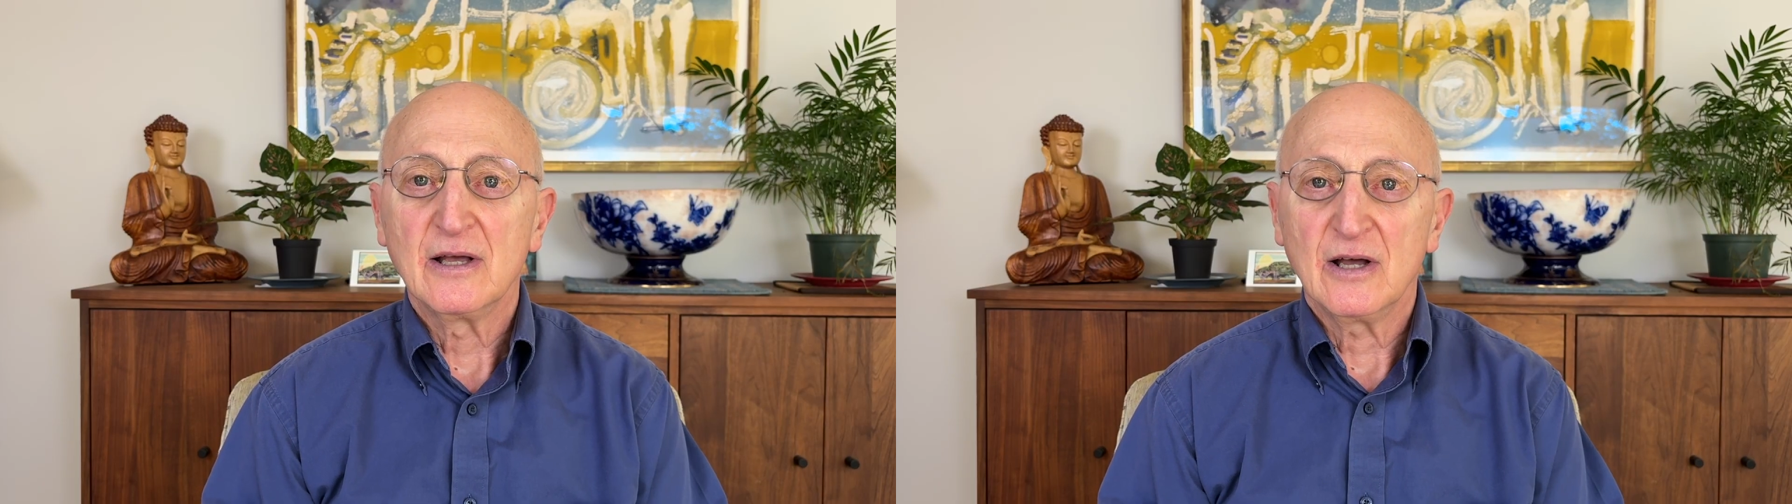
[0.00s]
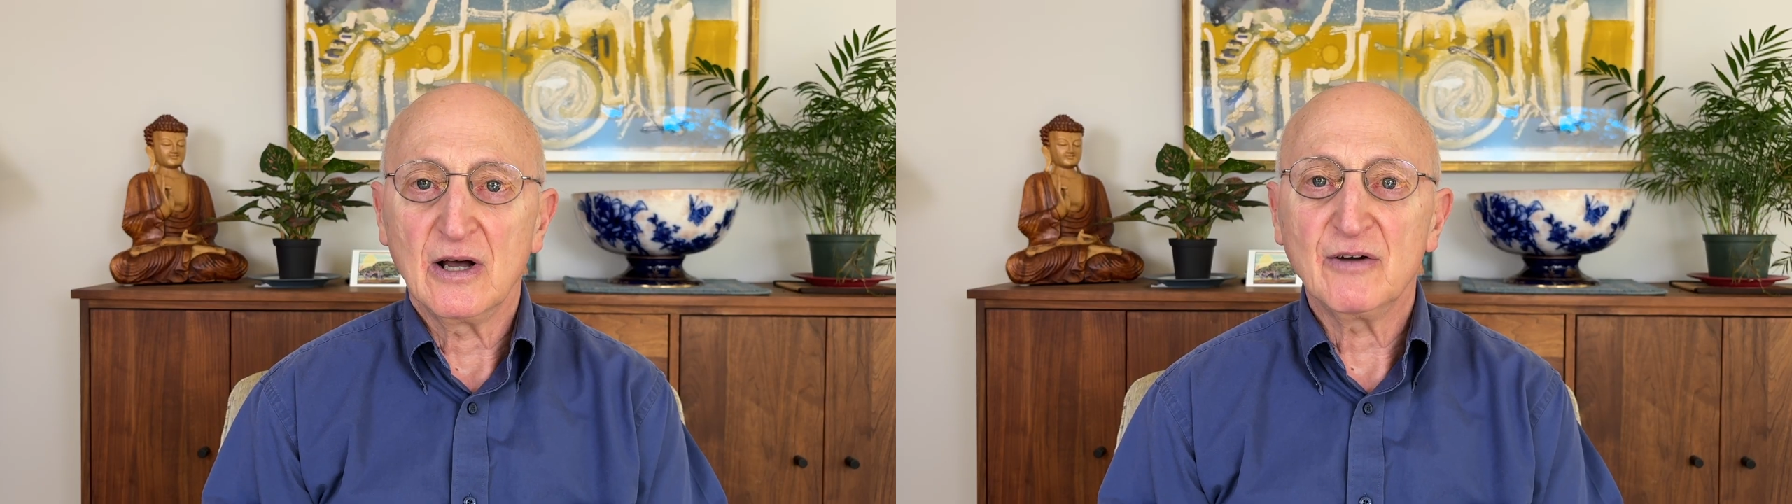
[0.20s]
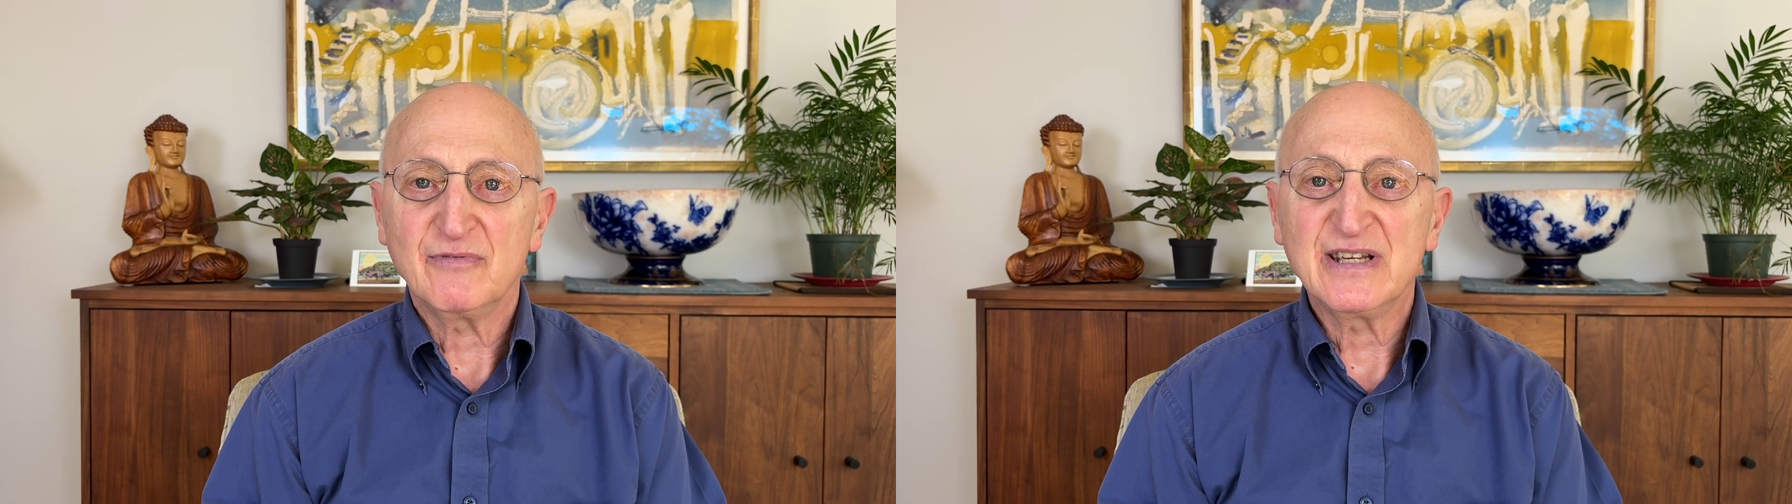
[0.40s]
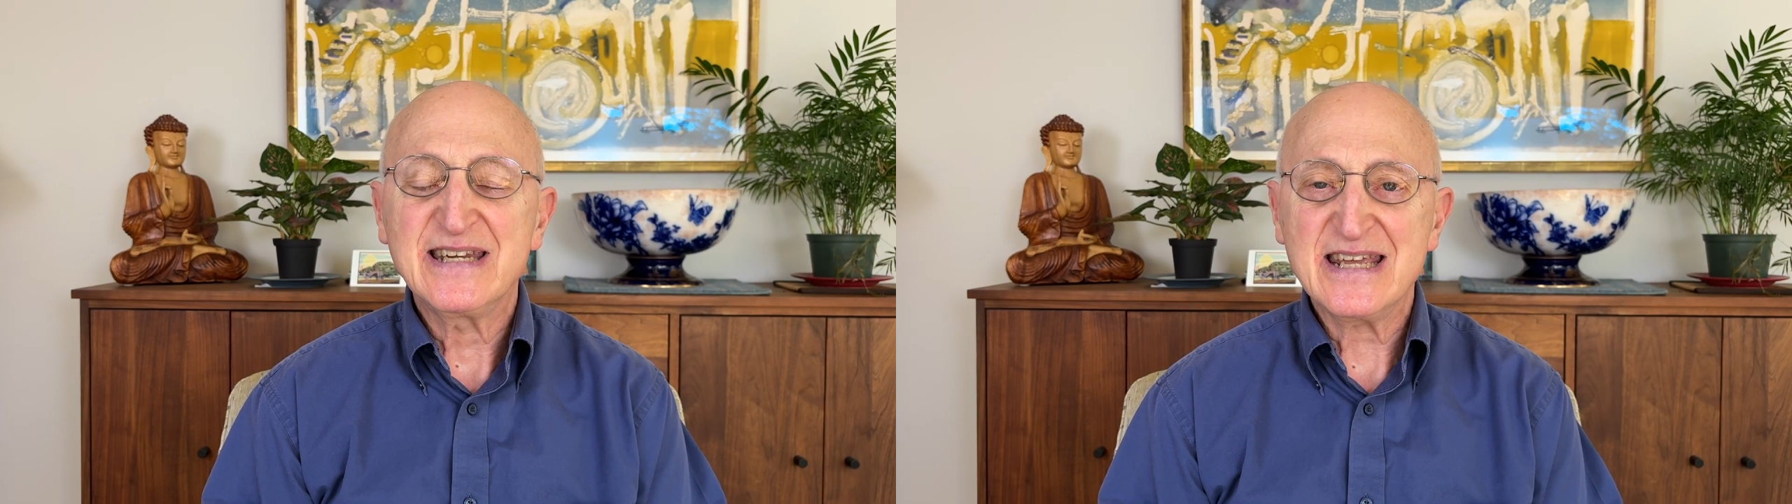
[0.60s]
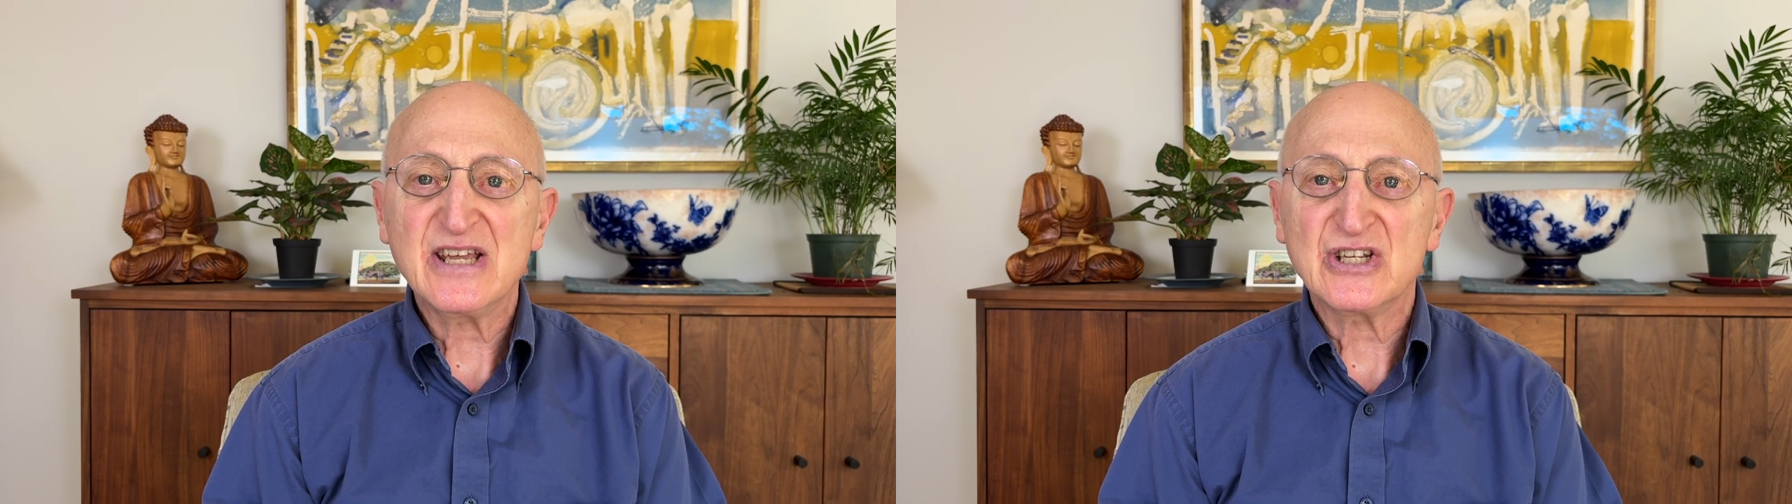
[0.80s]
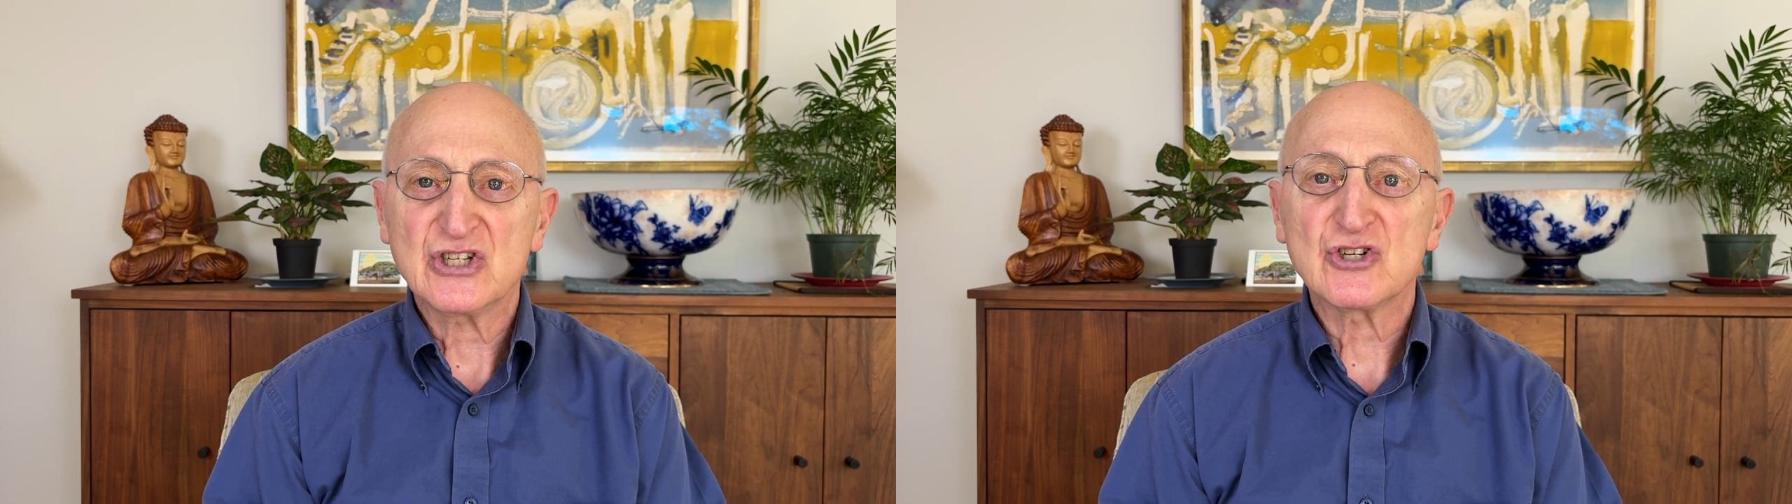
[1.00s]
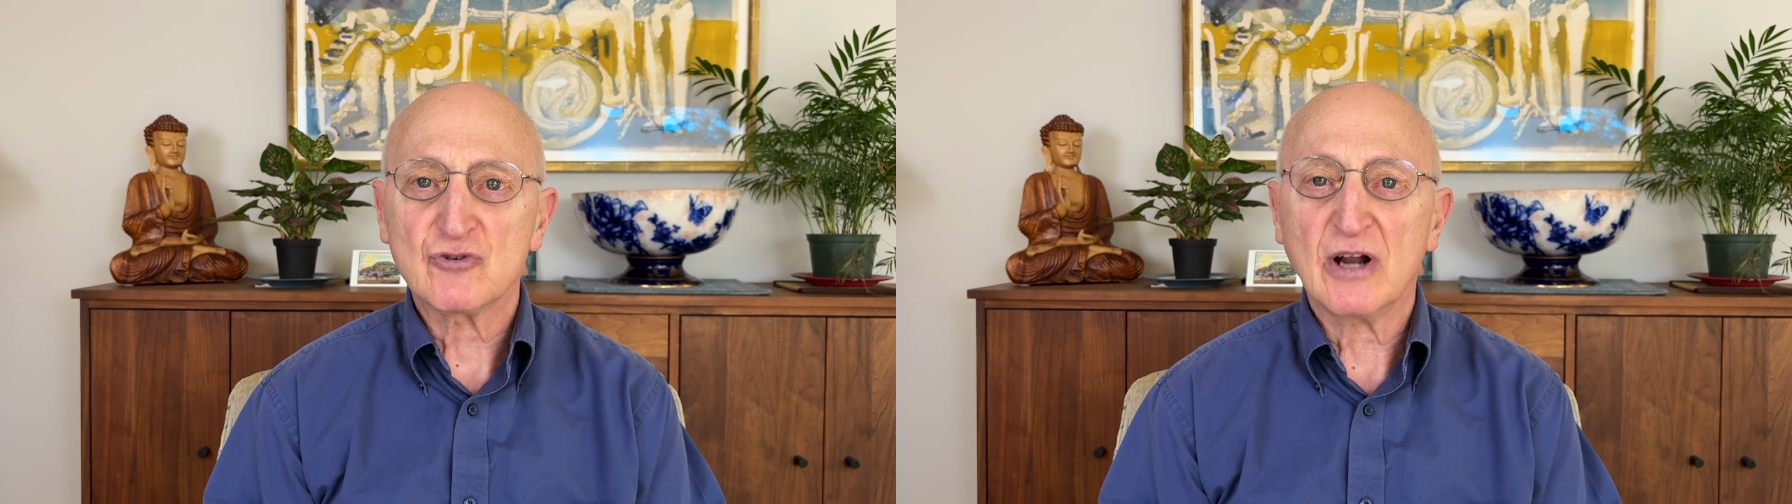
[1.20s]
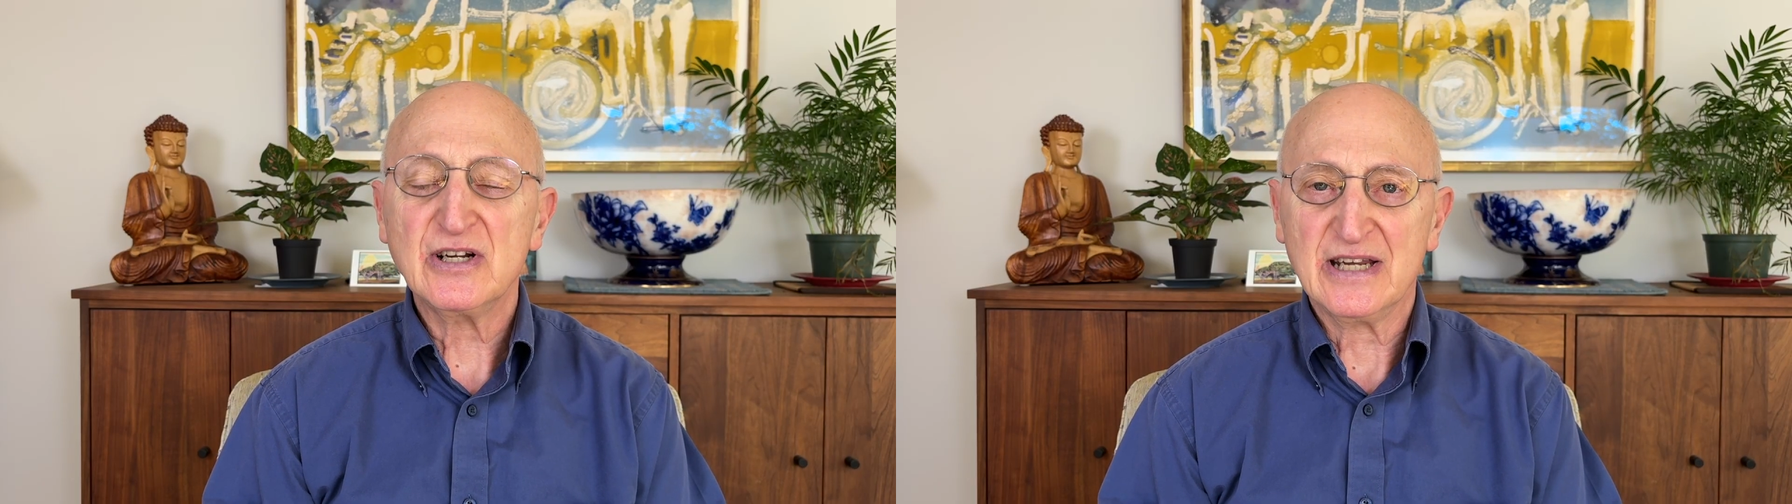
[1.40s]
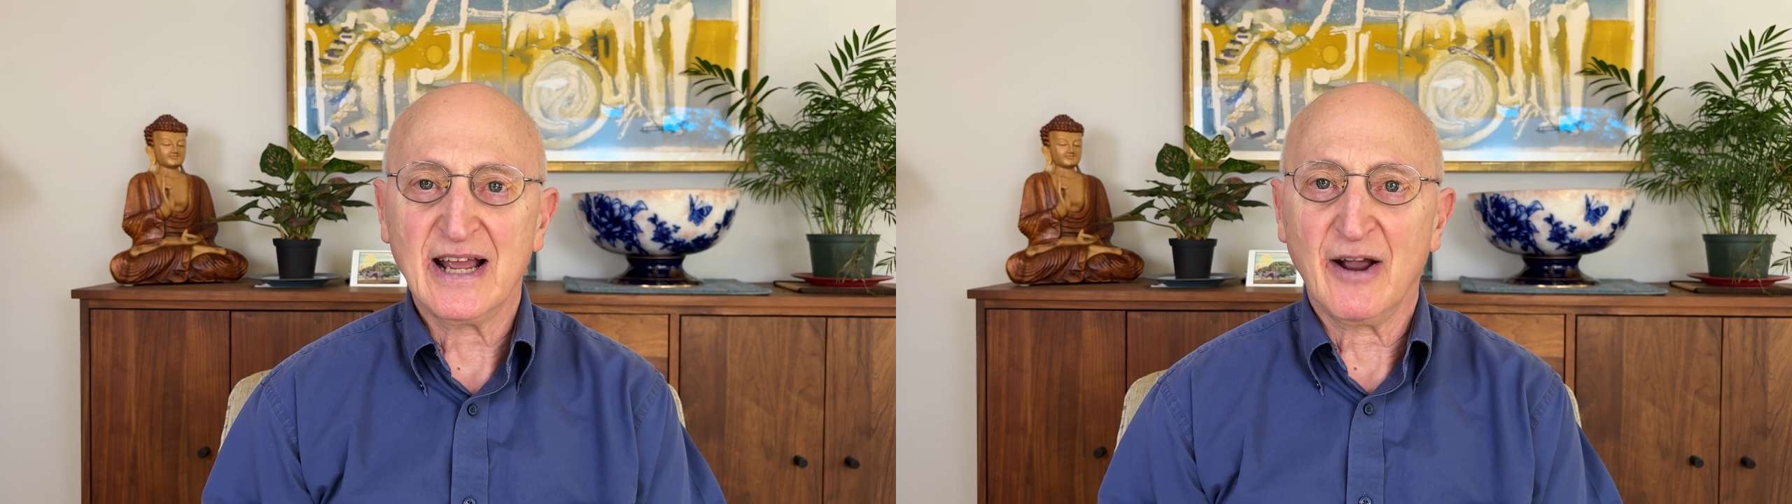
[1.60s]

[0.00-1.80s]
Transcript: of deconstructing